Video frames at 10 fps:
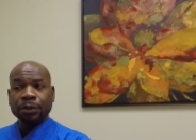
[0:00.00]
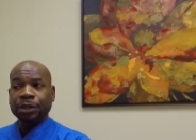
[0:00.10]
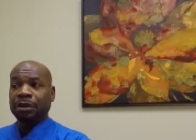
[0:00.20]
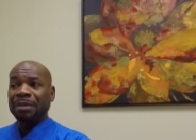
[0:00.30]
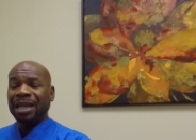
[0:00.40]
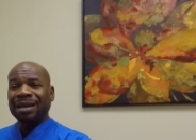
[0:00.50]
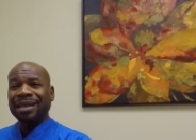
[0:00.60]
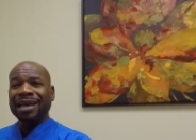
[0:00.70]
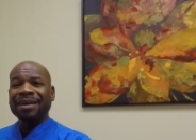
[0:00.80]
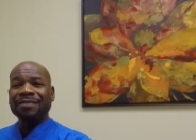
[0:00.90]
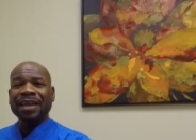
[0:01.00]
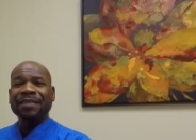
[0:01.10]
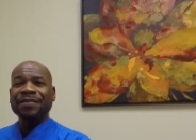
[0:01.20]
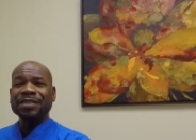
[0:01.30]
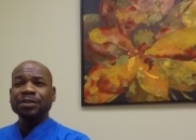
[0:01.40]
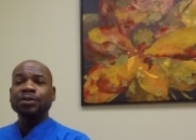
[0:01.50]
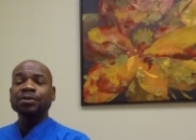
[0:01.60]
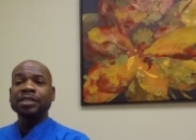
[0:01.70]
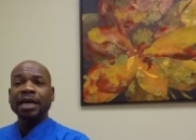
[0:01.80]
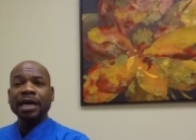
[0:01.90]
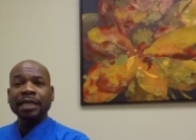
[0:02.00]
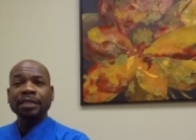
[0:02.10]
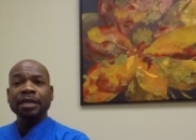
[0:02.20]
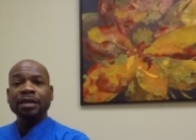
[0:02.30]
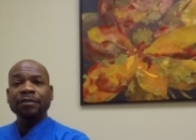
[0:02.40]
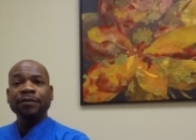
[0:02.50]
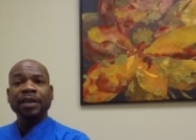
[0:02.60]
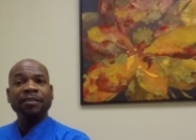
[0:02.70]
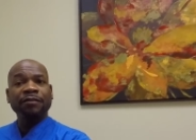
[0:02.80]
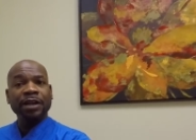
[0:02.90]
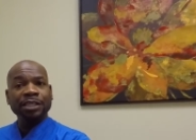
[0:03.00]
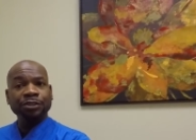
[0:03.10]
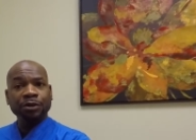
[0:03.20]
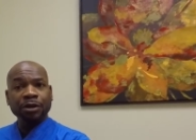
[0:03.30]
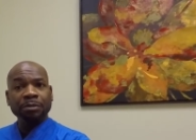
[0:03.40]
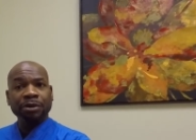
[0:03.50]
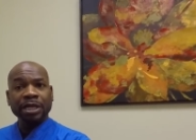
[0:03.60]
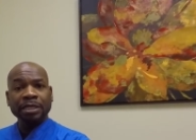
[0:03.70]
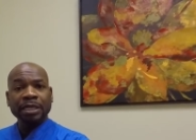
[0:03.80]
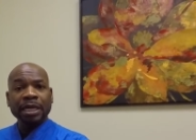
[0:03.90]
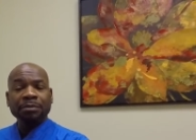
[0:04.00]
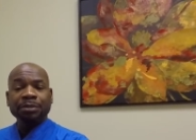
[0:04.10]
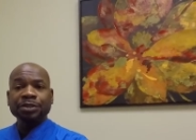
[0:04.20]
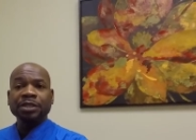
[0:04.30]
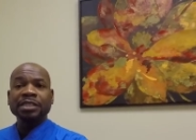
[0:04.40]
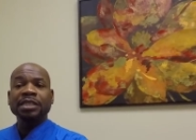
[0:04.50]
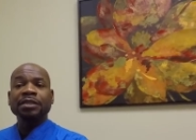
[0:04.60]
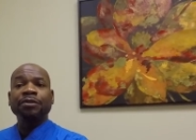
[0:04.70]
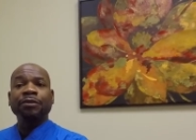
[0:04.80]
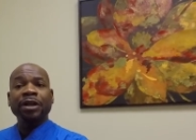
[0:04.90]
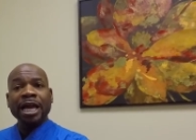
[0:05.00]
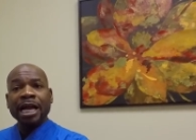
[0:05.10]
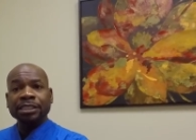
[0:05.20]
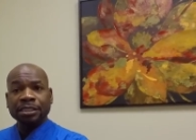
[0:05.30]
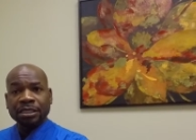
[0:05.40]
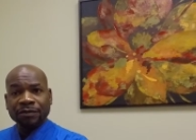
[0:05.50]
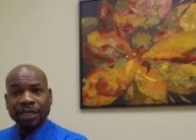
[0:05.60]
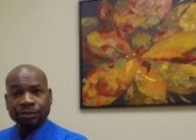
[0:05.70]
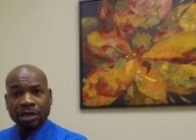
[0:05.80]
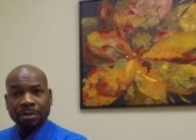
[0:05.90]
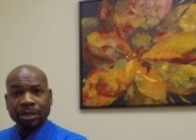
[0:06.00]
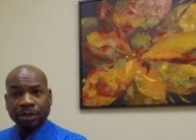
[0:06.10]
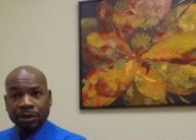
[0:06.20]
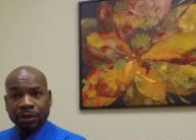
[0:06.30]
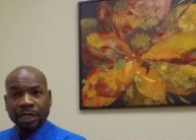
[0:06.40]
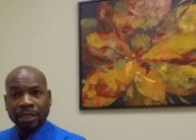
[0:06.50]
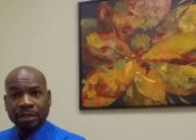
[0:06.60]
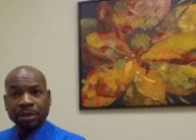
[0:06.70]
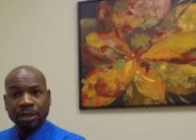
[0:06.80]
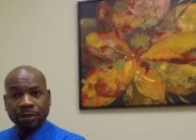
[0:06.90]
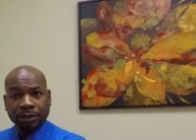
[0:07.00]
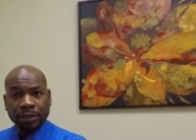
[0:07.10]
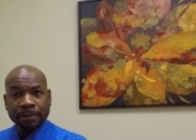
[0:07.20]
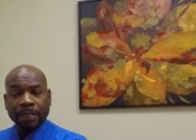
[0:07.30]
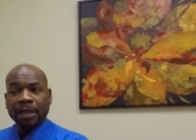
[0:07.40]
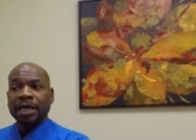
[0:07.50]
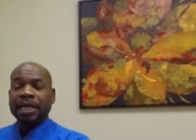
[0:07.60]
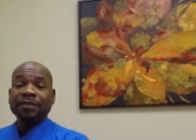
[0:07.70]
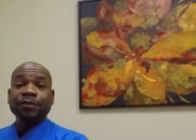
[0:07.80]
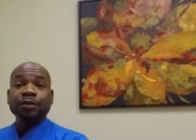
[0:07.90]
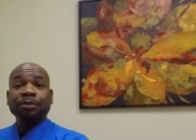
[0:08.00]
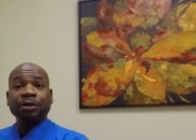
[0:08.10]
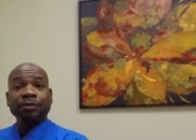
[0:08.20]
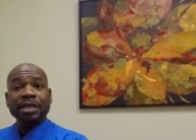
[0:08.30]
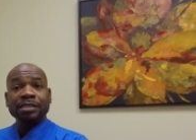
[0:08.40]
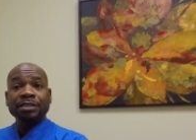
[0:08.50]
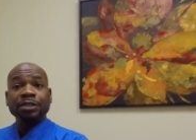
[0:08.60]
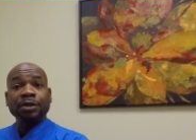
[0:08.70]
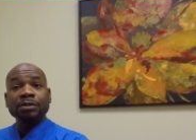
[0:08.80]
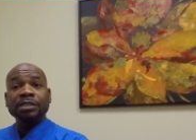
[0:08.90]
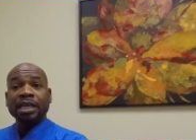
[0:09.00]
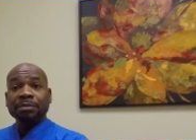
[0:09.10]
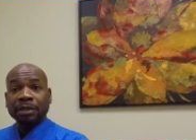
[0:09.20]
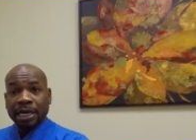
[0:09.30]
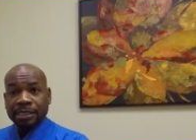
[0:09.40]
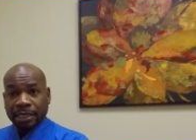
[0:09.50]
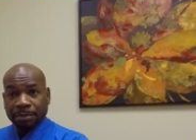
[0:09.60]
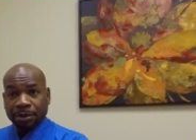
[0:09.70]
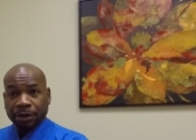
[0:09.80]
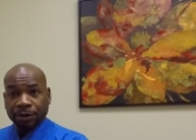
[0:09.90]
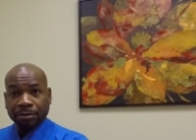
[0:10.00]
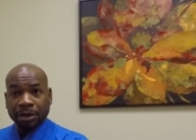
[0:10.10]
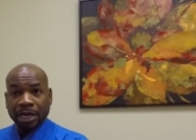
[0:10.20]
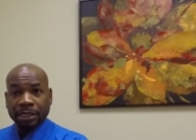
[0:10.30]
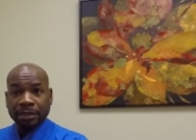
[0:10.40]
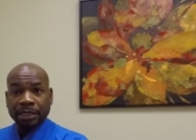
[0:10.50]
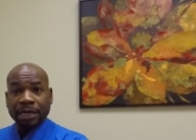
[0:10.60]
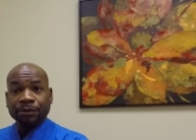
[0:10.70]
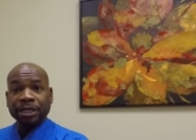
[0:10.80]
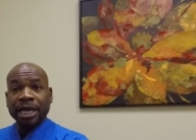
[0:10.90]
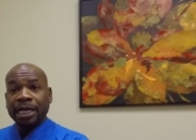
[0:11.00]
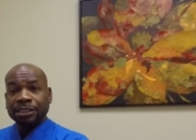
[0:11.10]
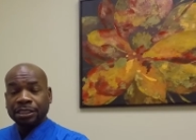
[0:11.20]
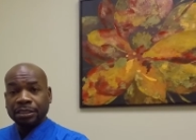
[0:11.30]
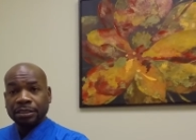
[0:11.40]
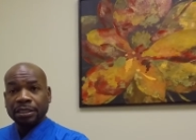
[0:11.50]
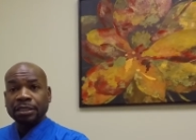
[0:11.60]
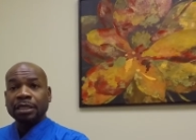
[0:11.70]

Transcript: where you may not have a physical sign of a fracture or a break, but you can see the reaction of that trauma occurring in the bone. If you progress and you don't stabilize that part of your body, that reaction